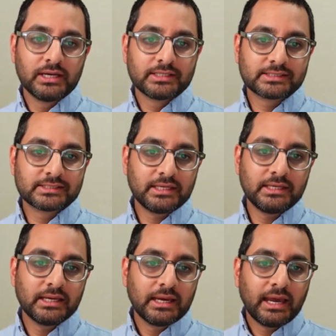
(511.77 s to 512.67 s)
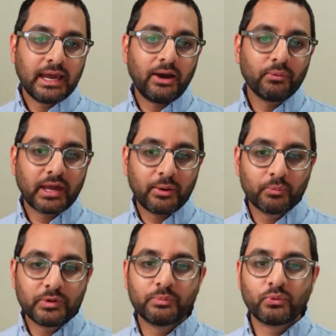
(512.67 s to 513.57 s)
to see how can
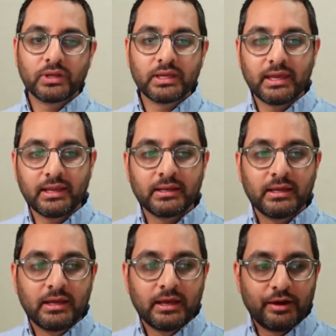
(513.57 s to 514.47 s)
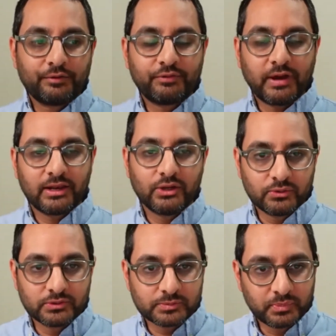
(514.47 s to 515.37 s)
we bring in a
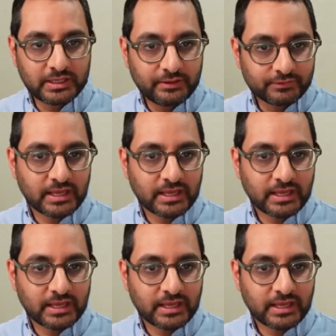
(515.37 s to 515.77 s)
values, beliefs,